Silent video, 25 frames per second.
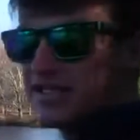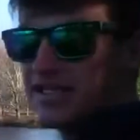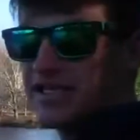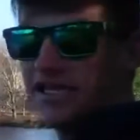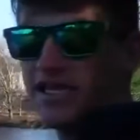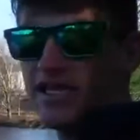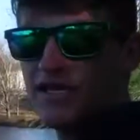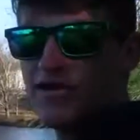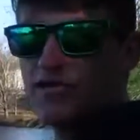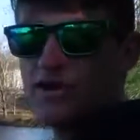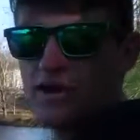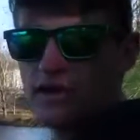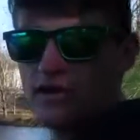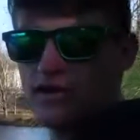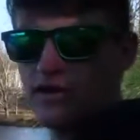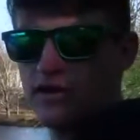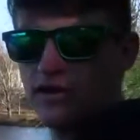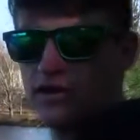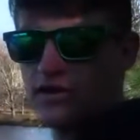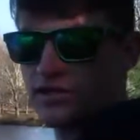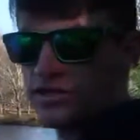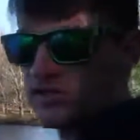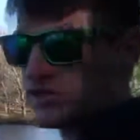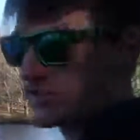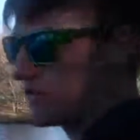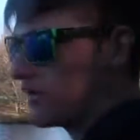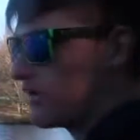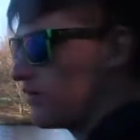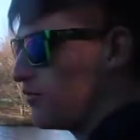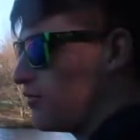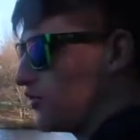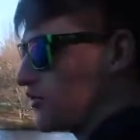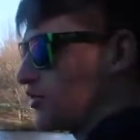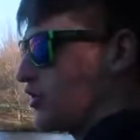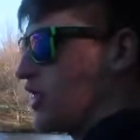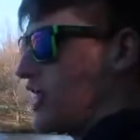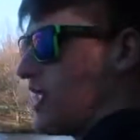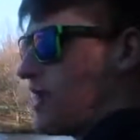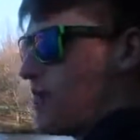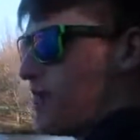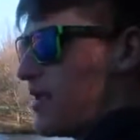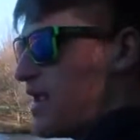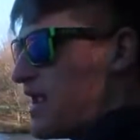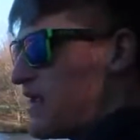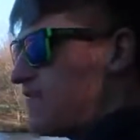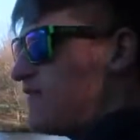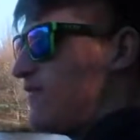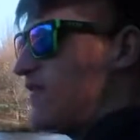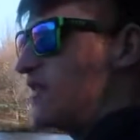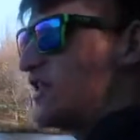is key right there. Because it's going to push all that
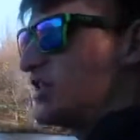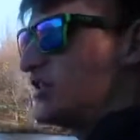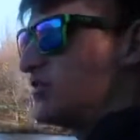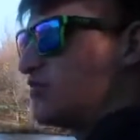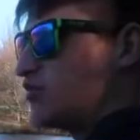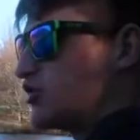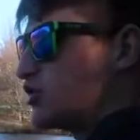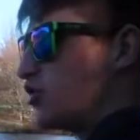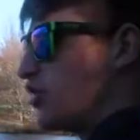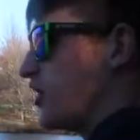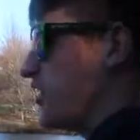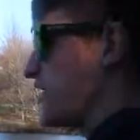bait fish, push